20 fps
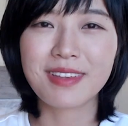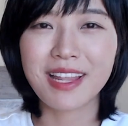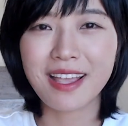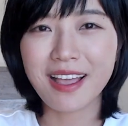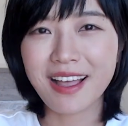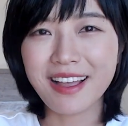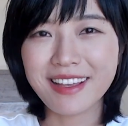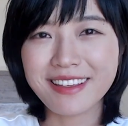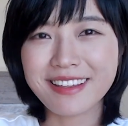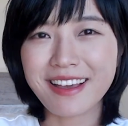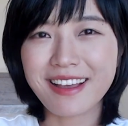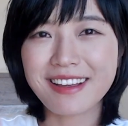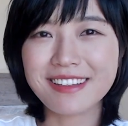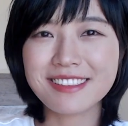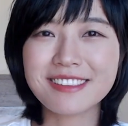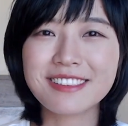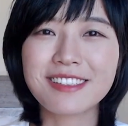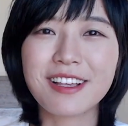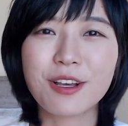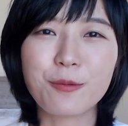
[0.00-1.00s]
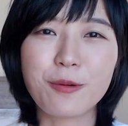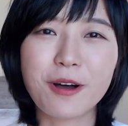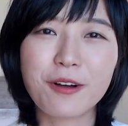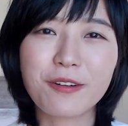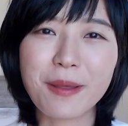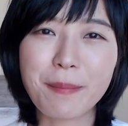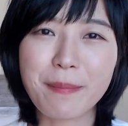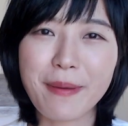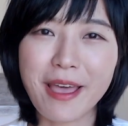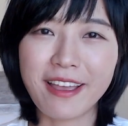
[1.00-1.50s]
Hi guys,
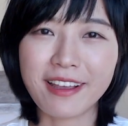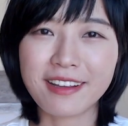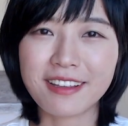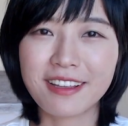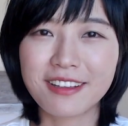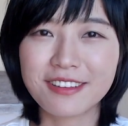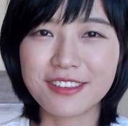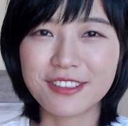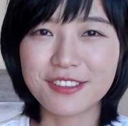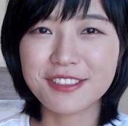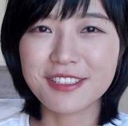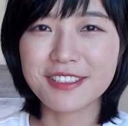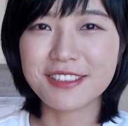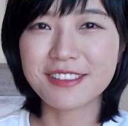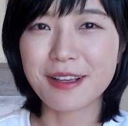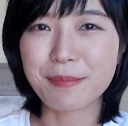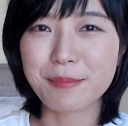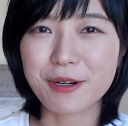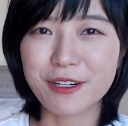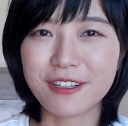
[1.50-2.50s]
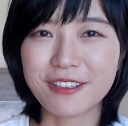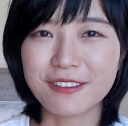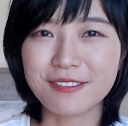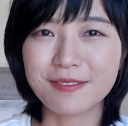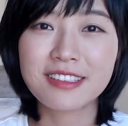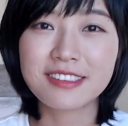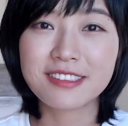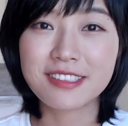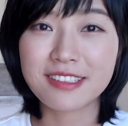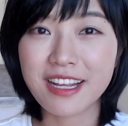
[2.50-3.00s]
welcome back. This is Summer.
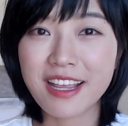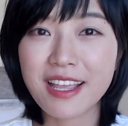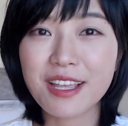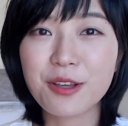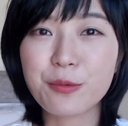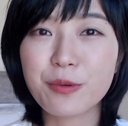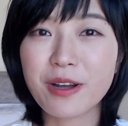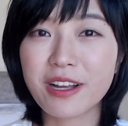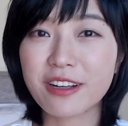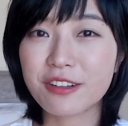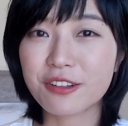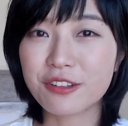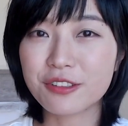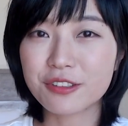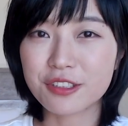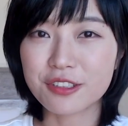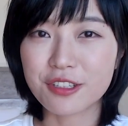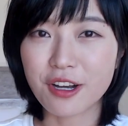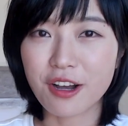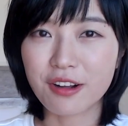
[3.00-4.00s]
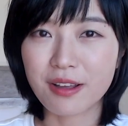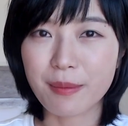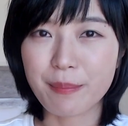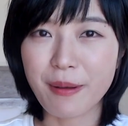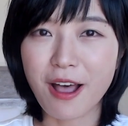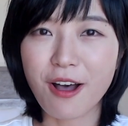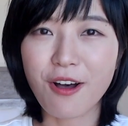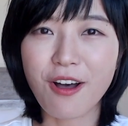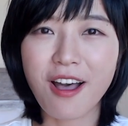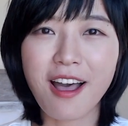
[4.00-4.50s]
Today we're going to talk
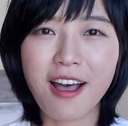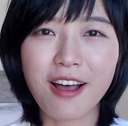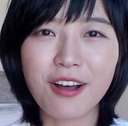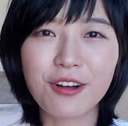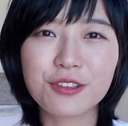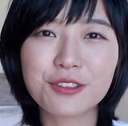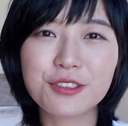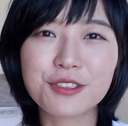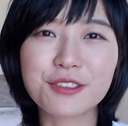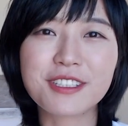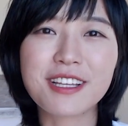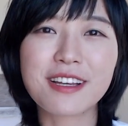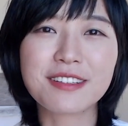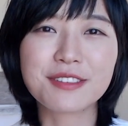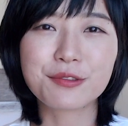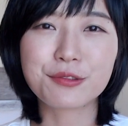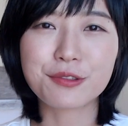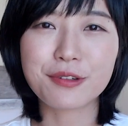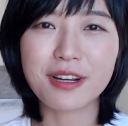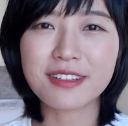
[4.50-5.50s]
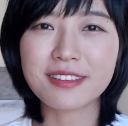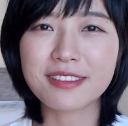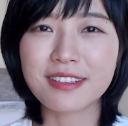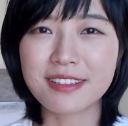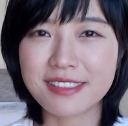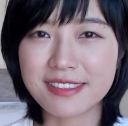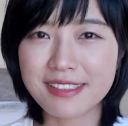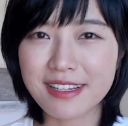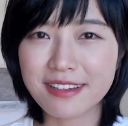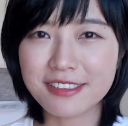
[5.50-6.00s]
about how to
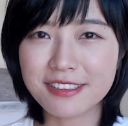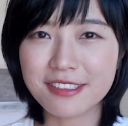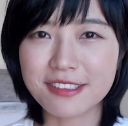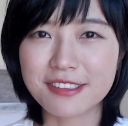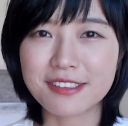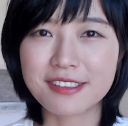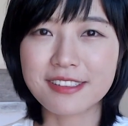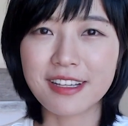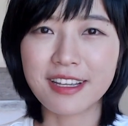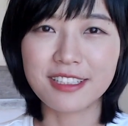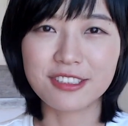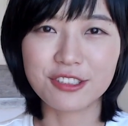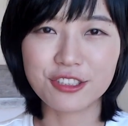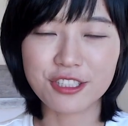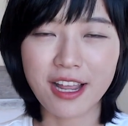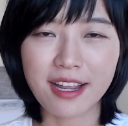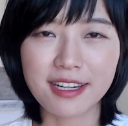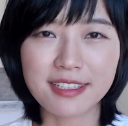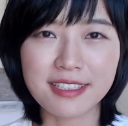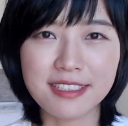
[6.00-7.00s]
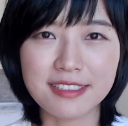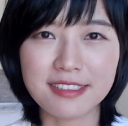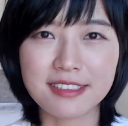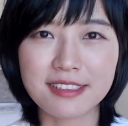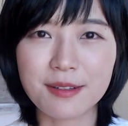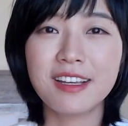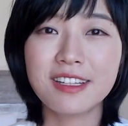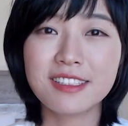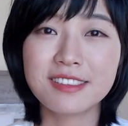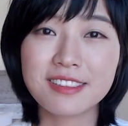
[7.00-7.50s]
construct a sentence in
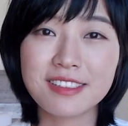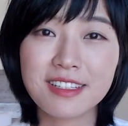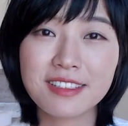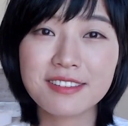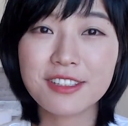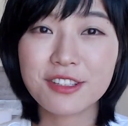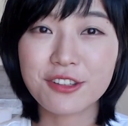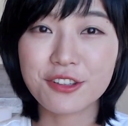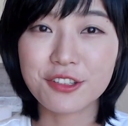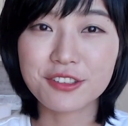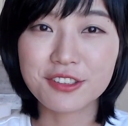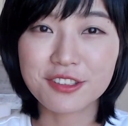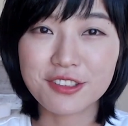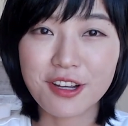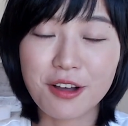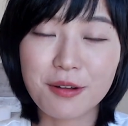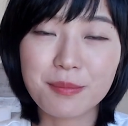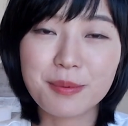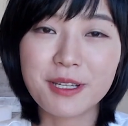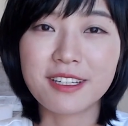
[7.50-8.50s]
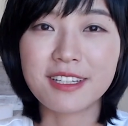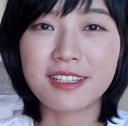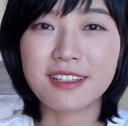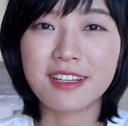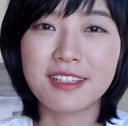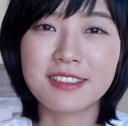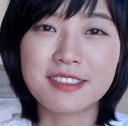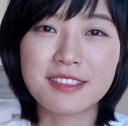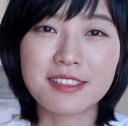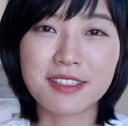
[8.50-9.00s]
Chinese. Since this topic
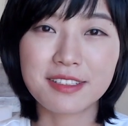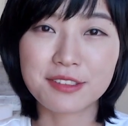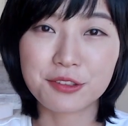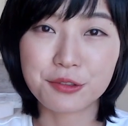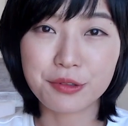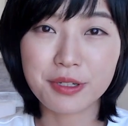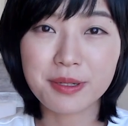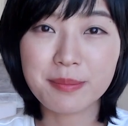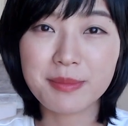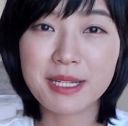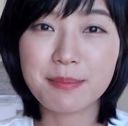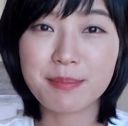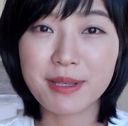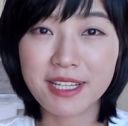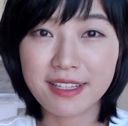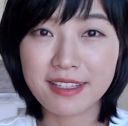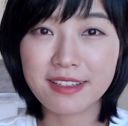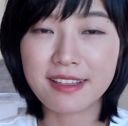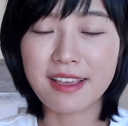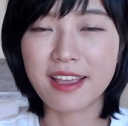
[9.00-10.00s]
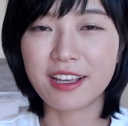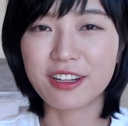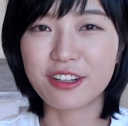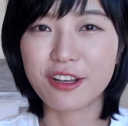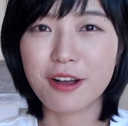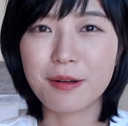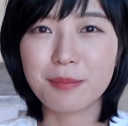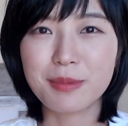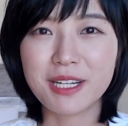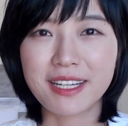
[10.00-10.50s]
is extremely big and
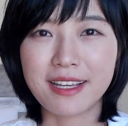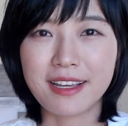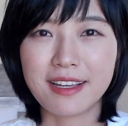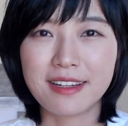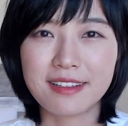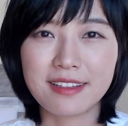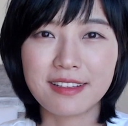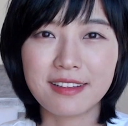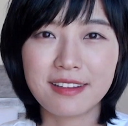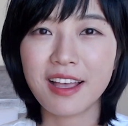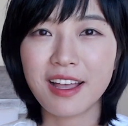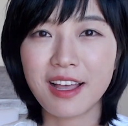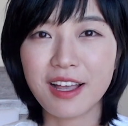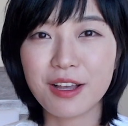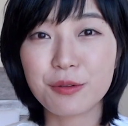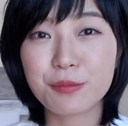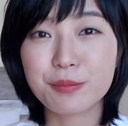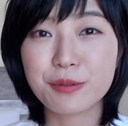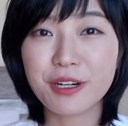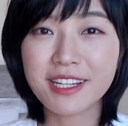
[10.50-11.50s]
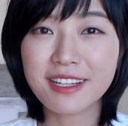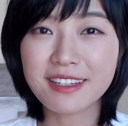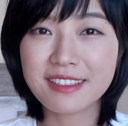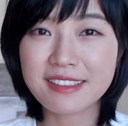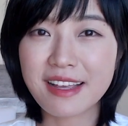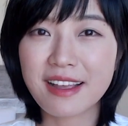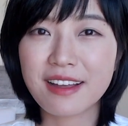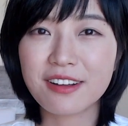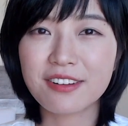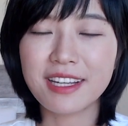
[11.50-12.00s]
complicated, I'll break it
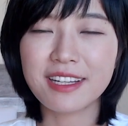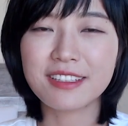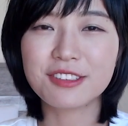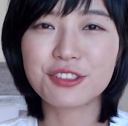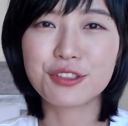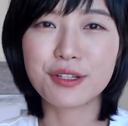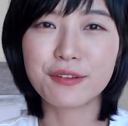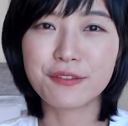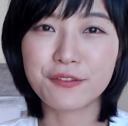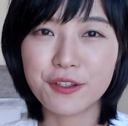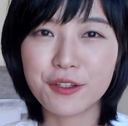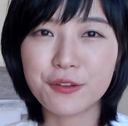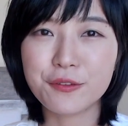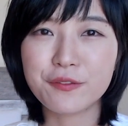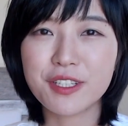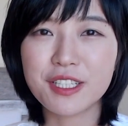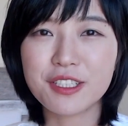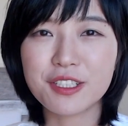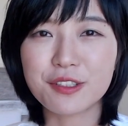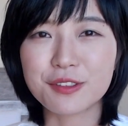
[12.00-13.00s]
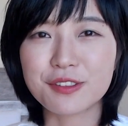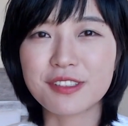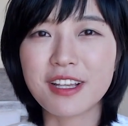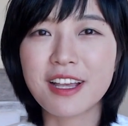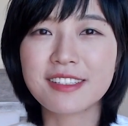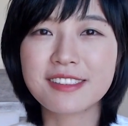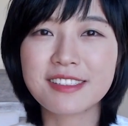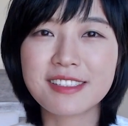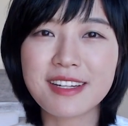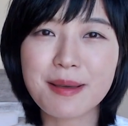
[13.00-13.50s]
down into a few videos
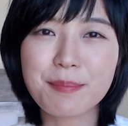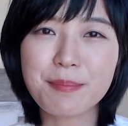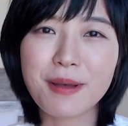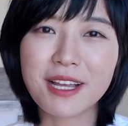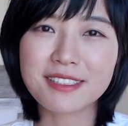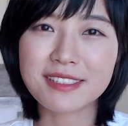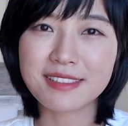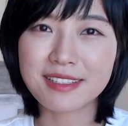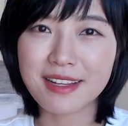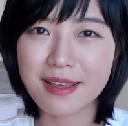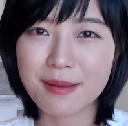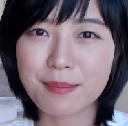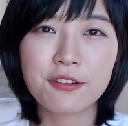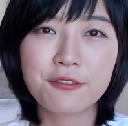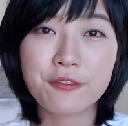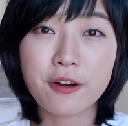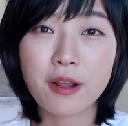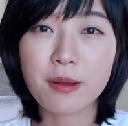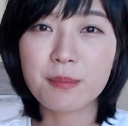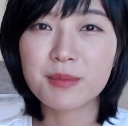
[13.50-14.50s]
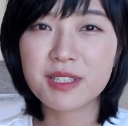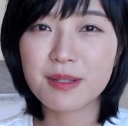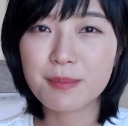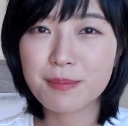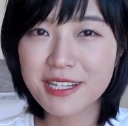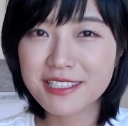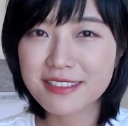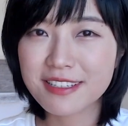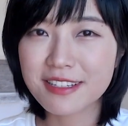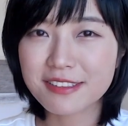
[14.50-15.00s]
step by step from the
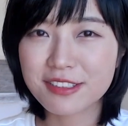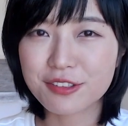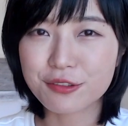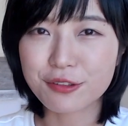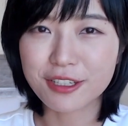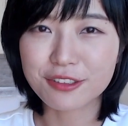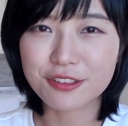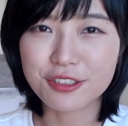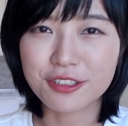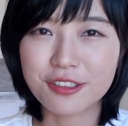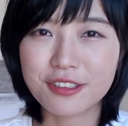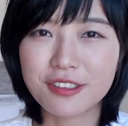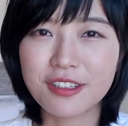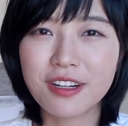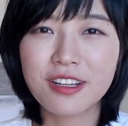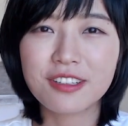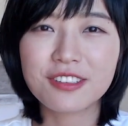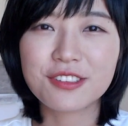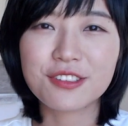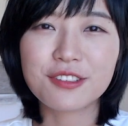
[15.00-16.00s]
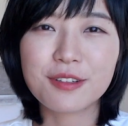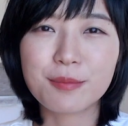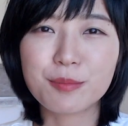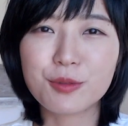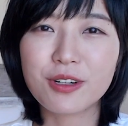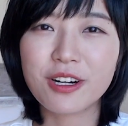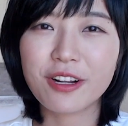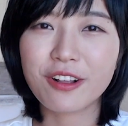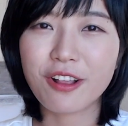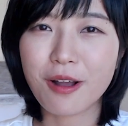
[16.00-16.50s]
basic structure to the
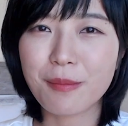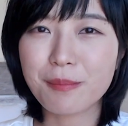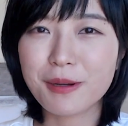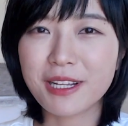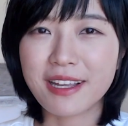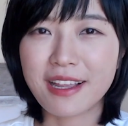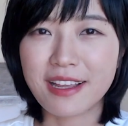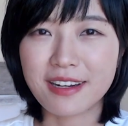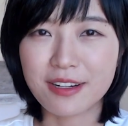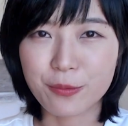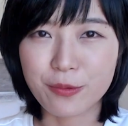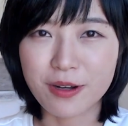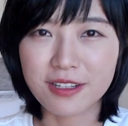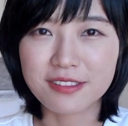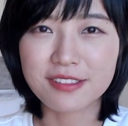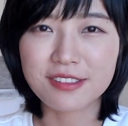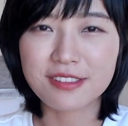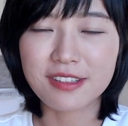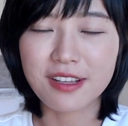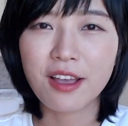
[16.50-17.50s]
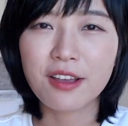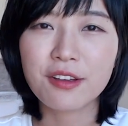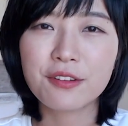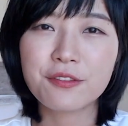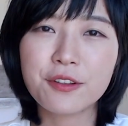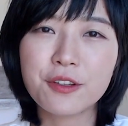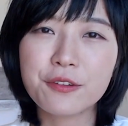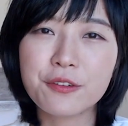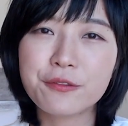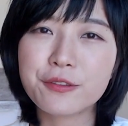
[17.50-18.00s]
more complicated ones.
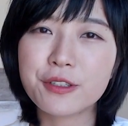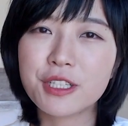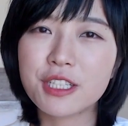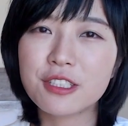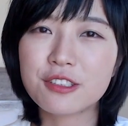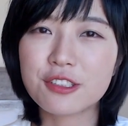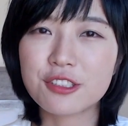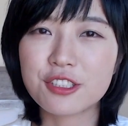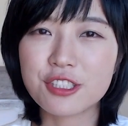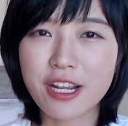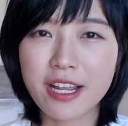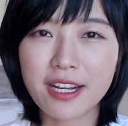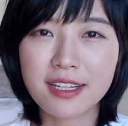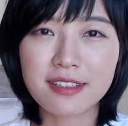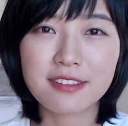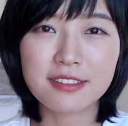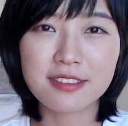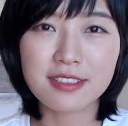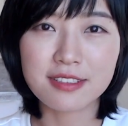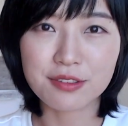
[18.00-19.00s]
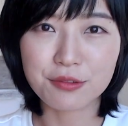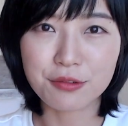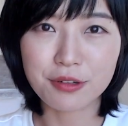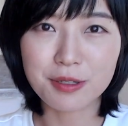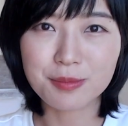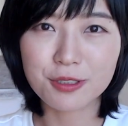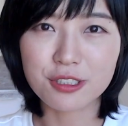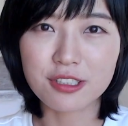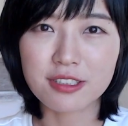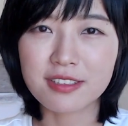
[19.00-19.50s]
Feel free to check the
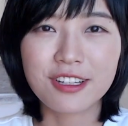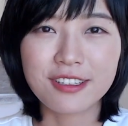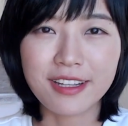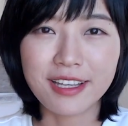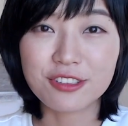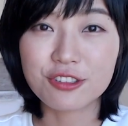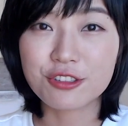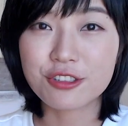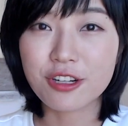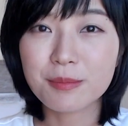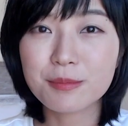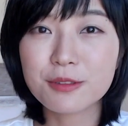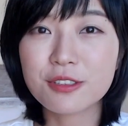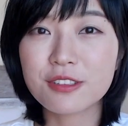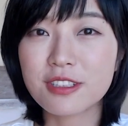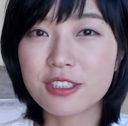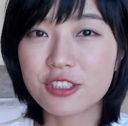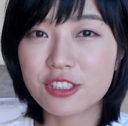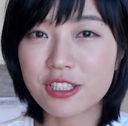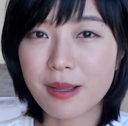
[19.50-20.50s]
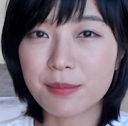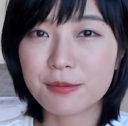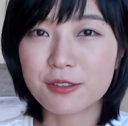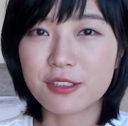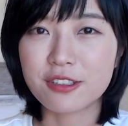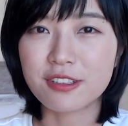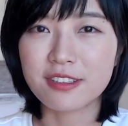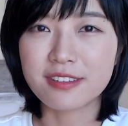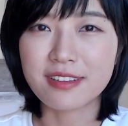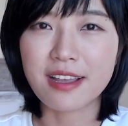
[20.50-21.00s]
description and jump to the
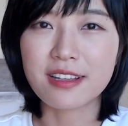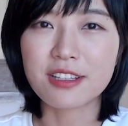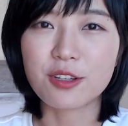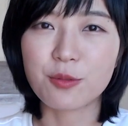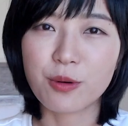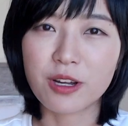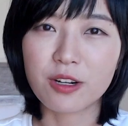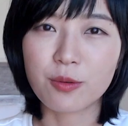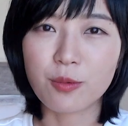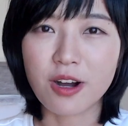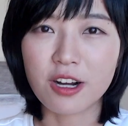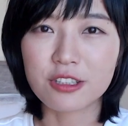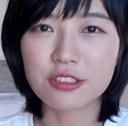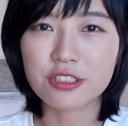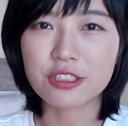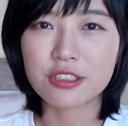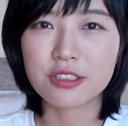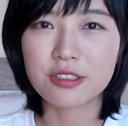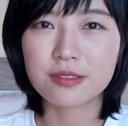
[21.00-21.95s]
chapter that you want to watch.